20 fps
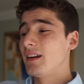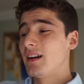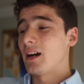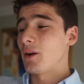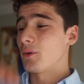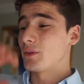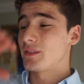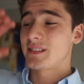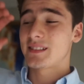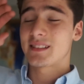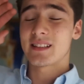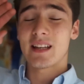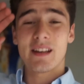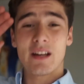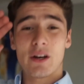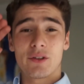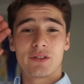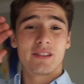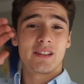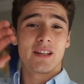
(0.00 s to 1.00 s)
I would send
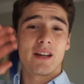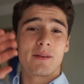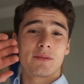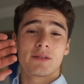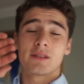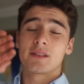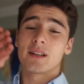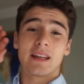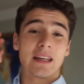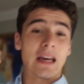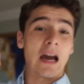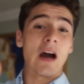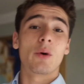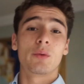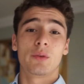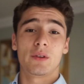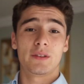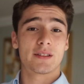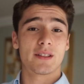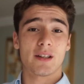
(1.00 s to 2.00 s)
out DMs to
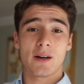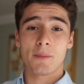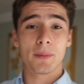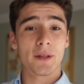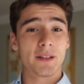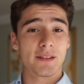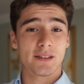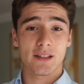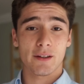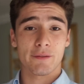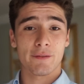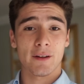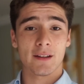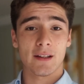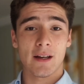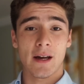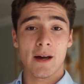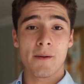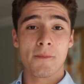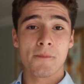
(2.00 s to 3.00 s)
countless companies, stuff like
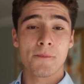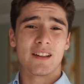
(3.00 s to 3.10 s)
that.